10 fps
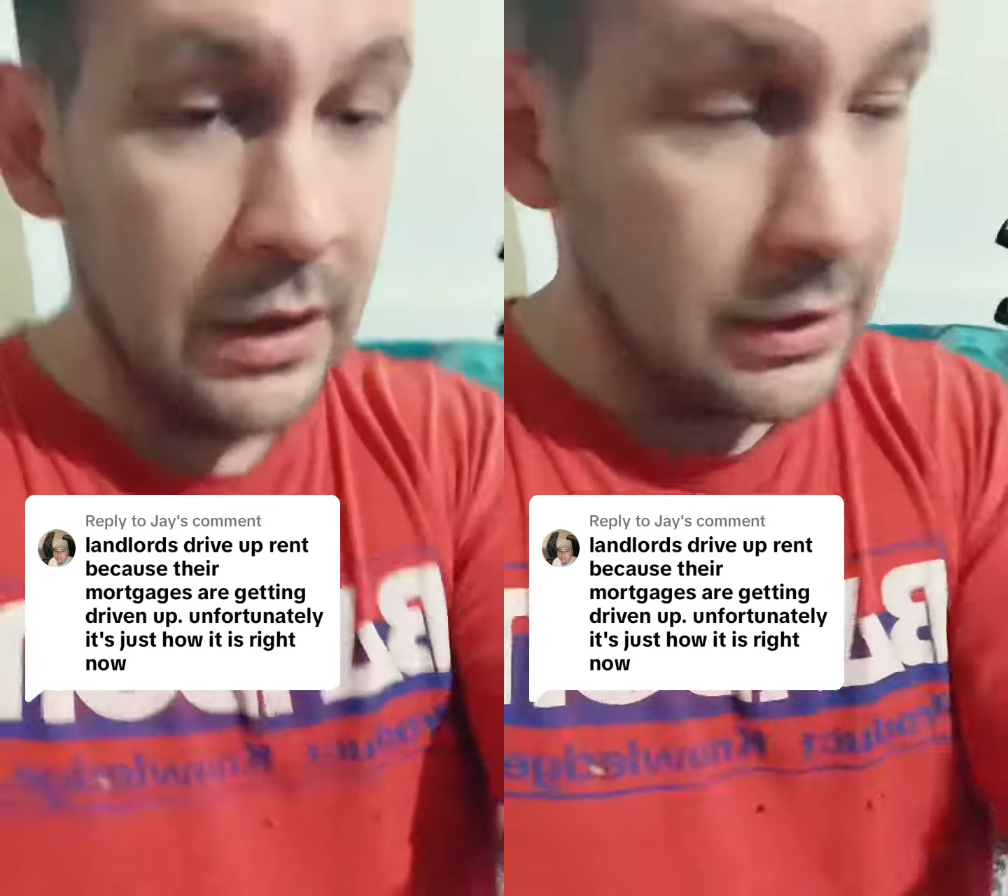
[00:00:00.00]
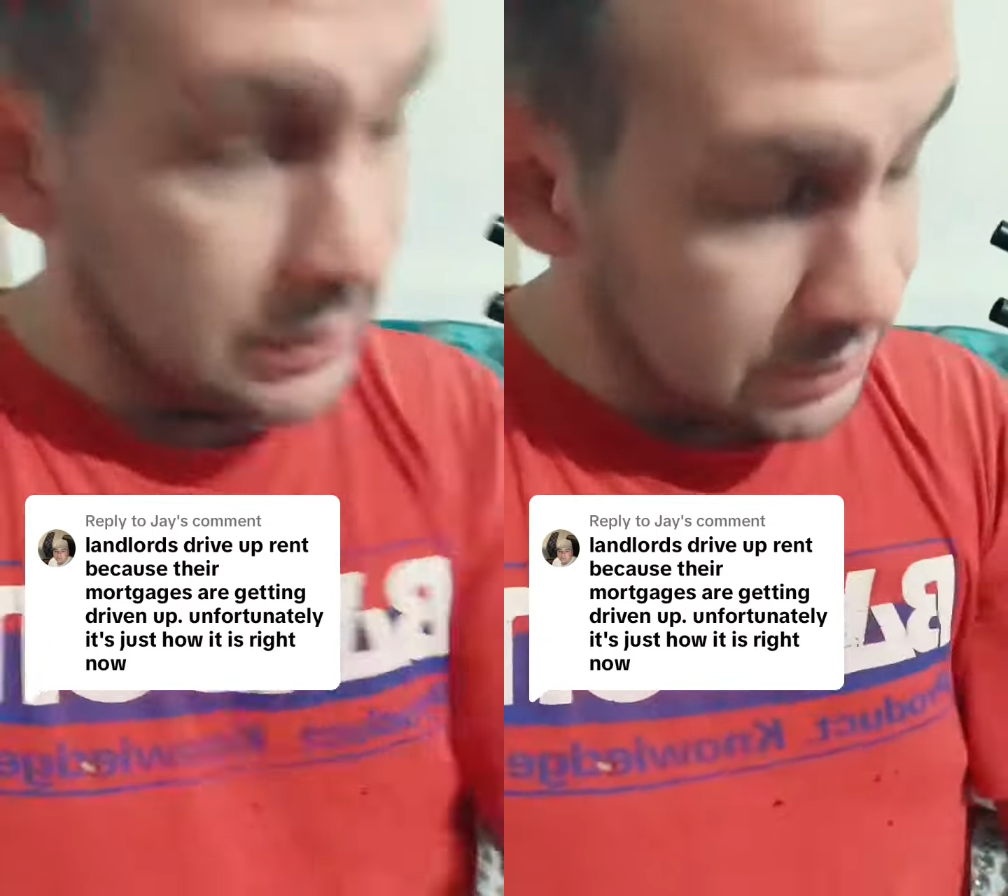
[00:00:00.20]

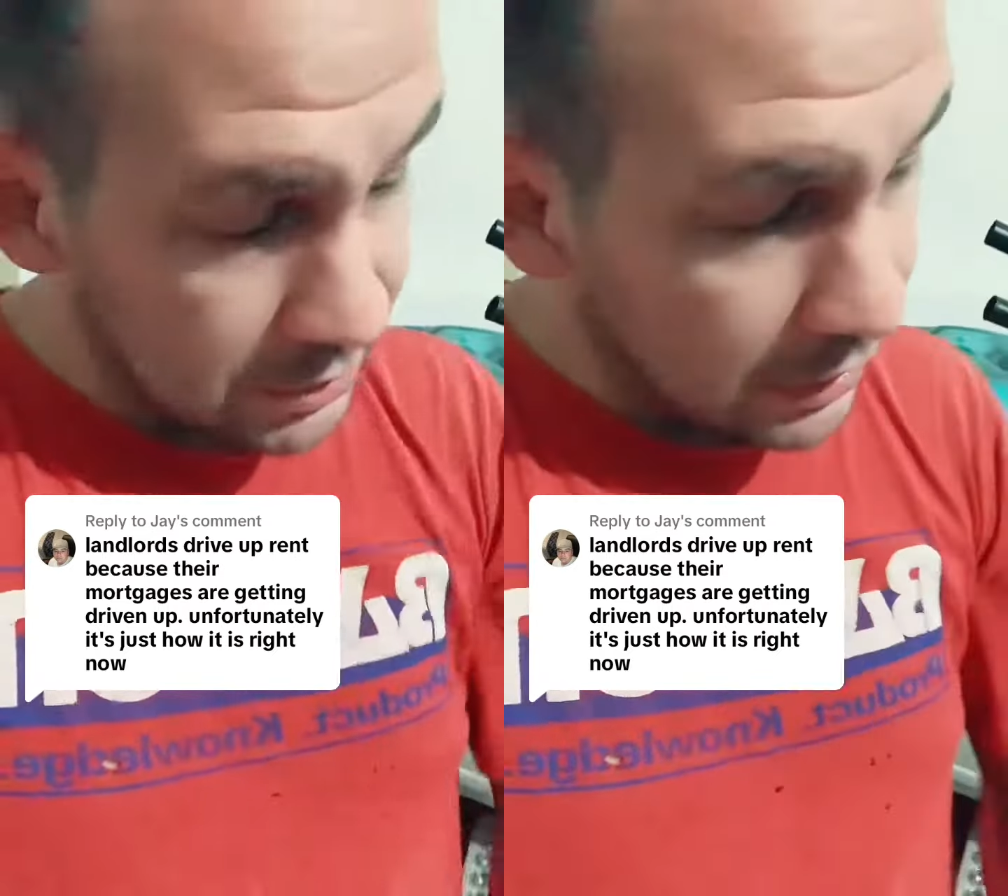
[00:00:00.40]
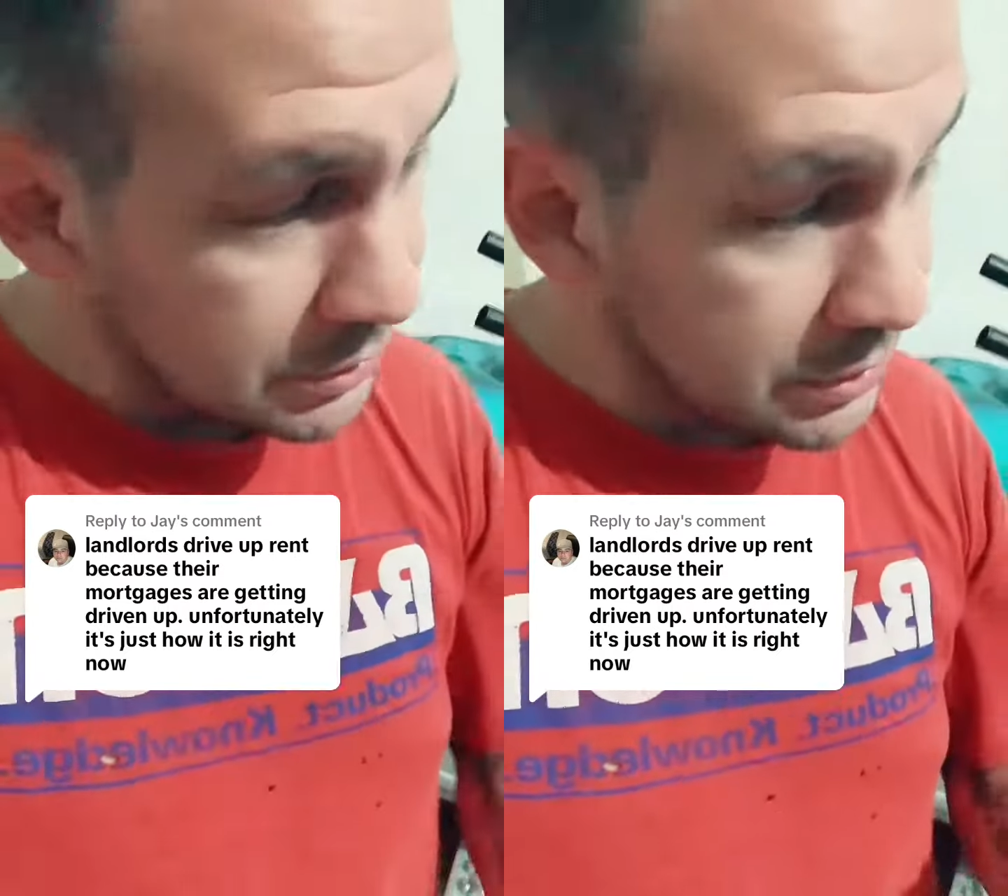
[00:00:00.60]

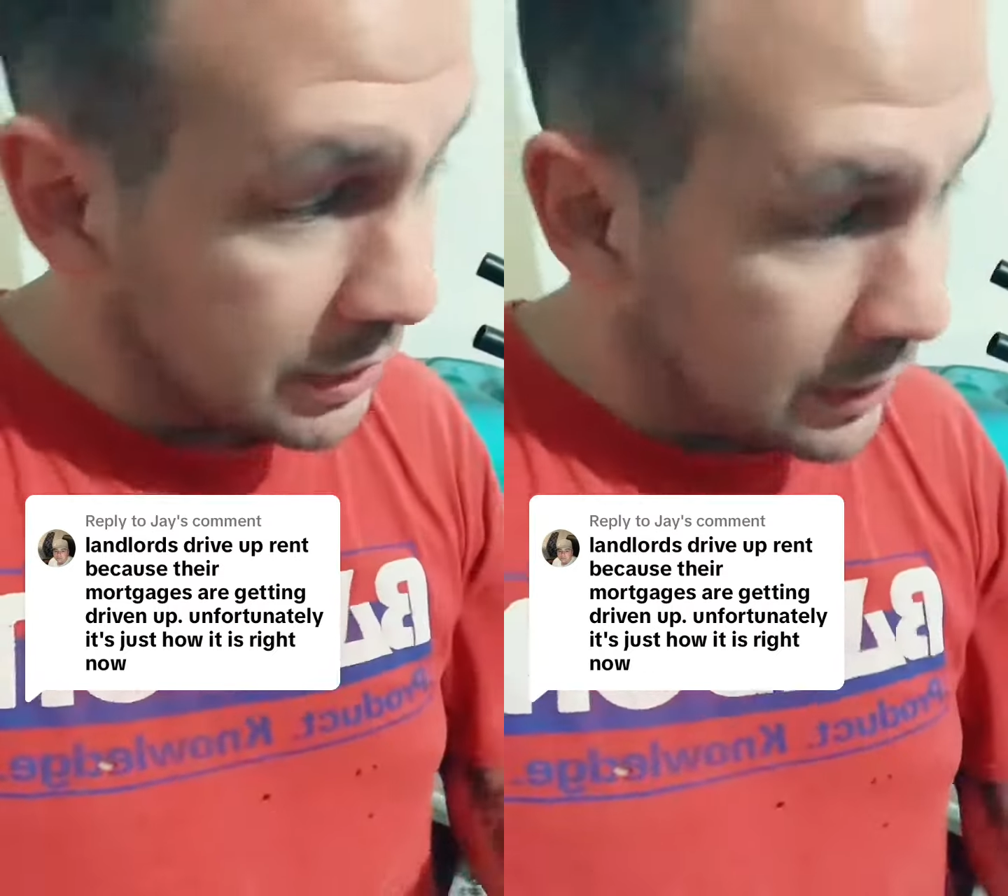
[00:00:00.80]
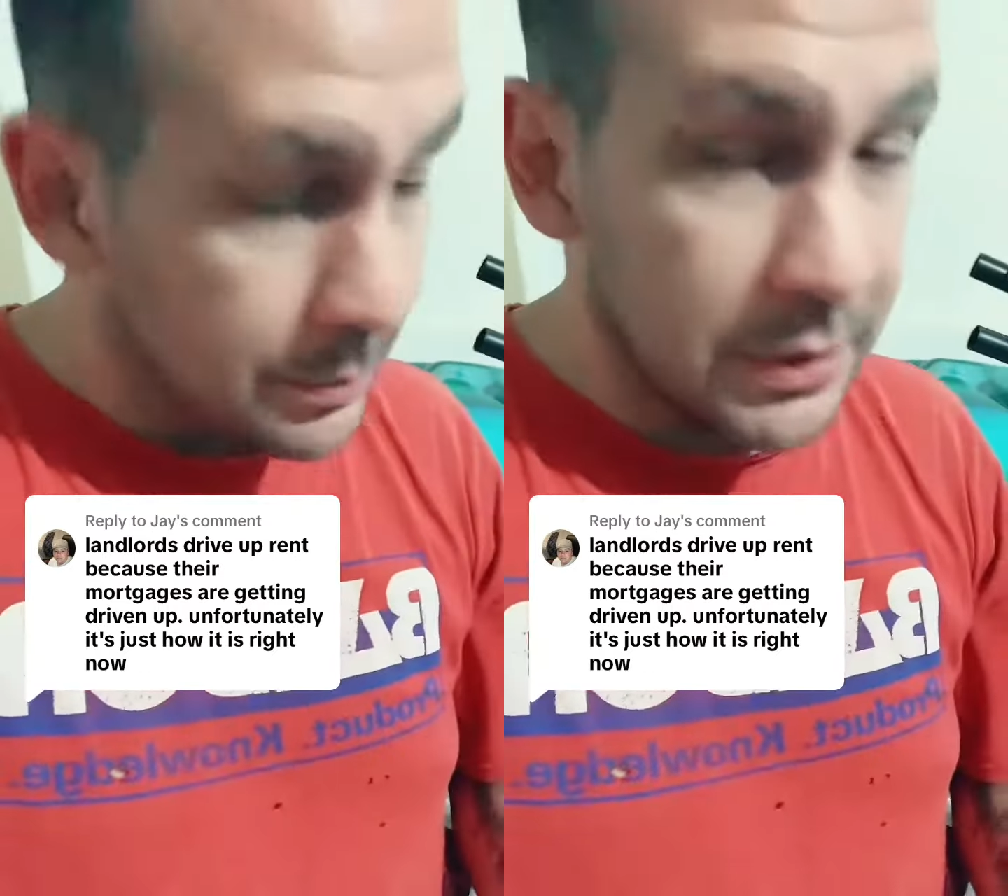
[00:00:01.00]
Construction
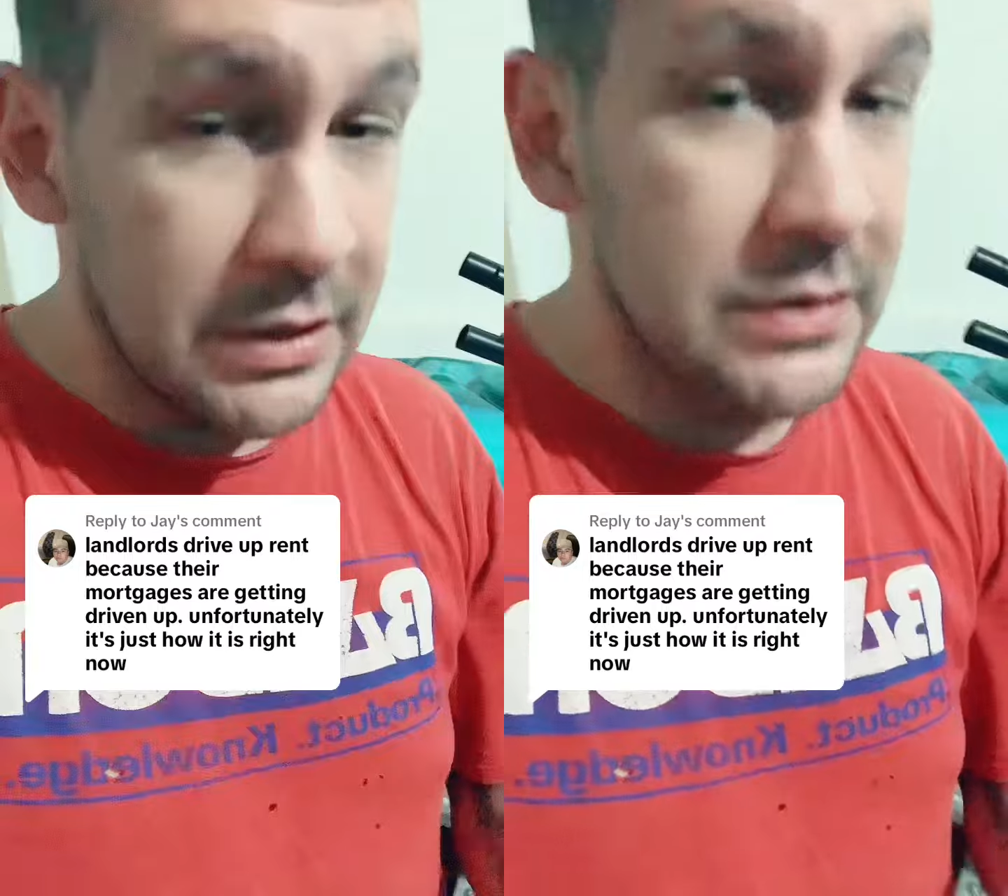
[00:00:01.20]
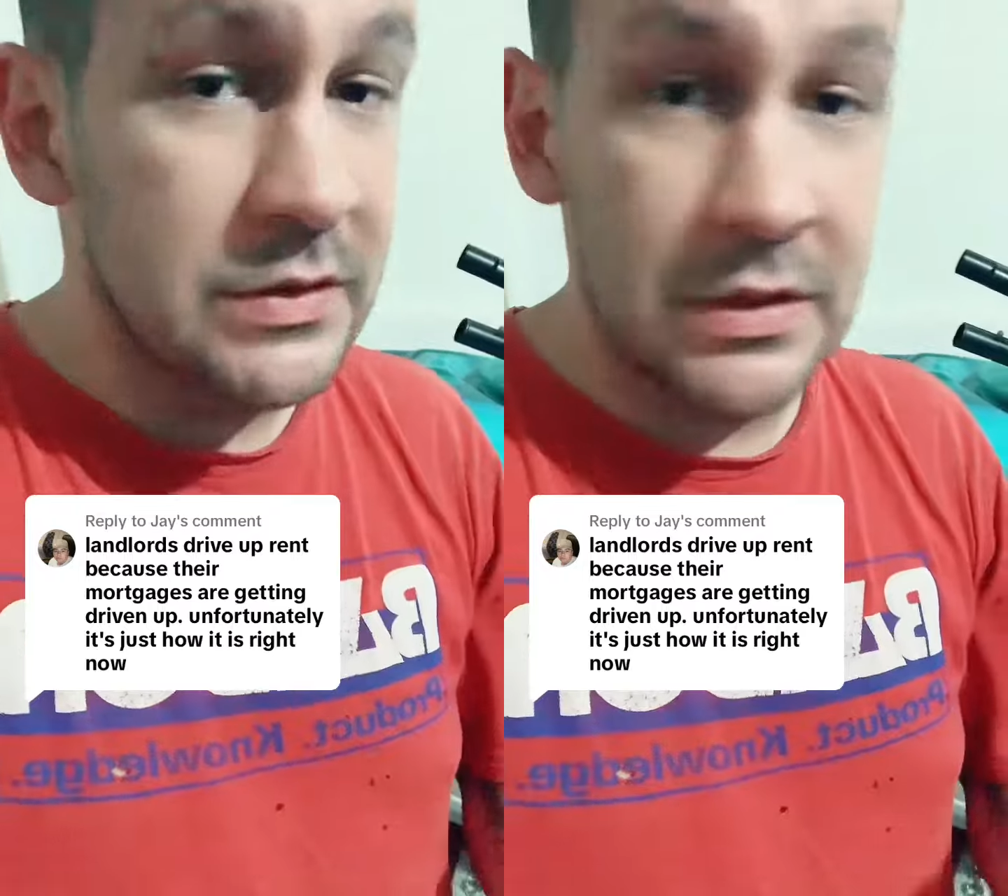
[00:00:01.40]

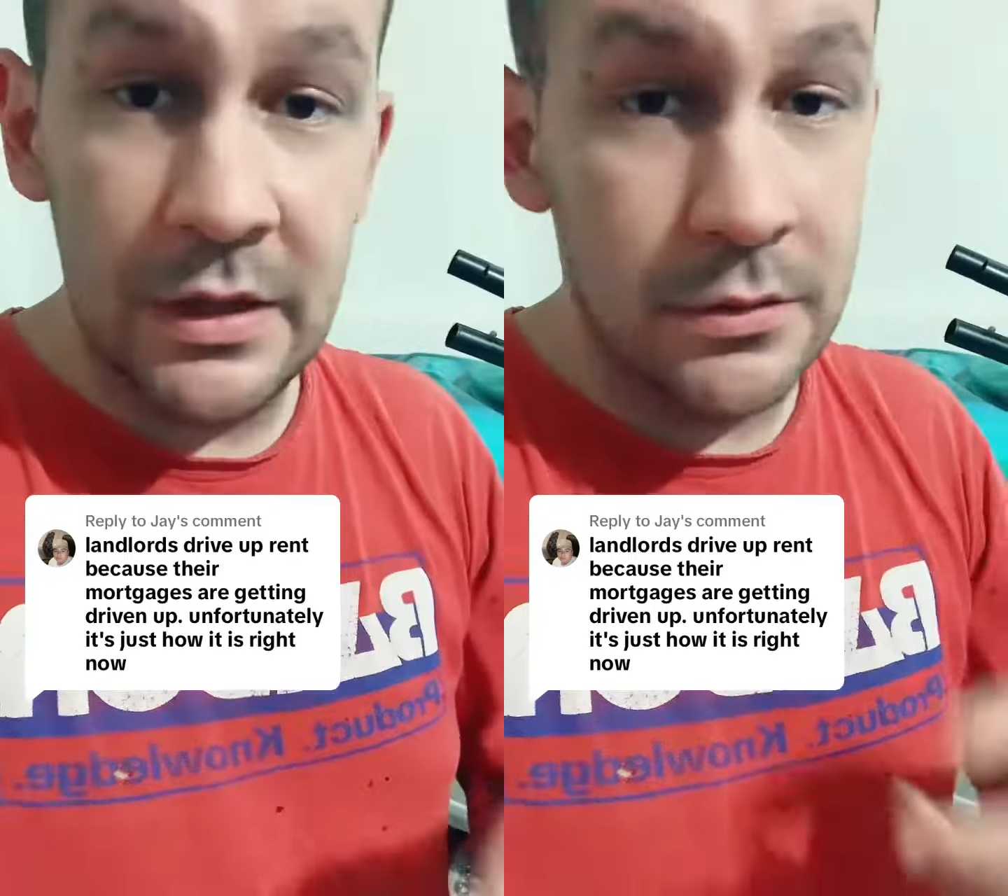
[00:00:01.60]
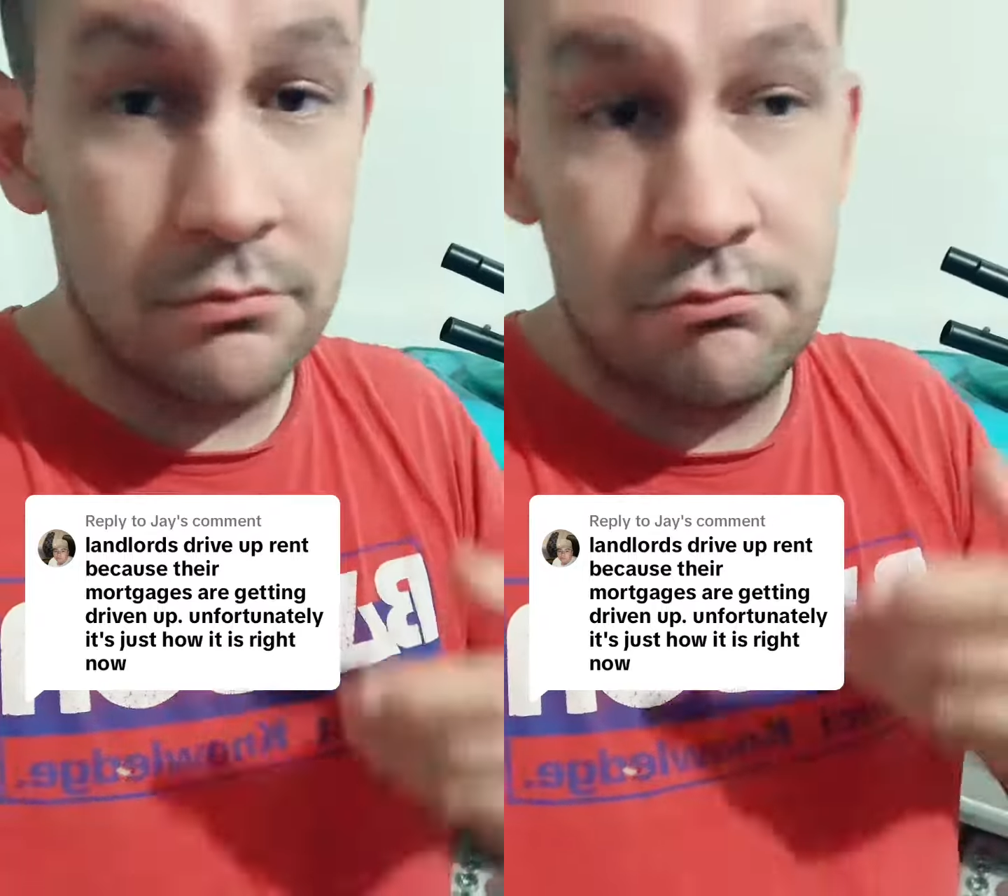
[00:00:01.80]
companies that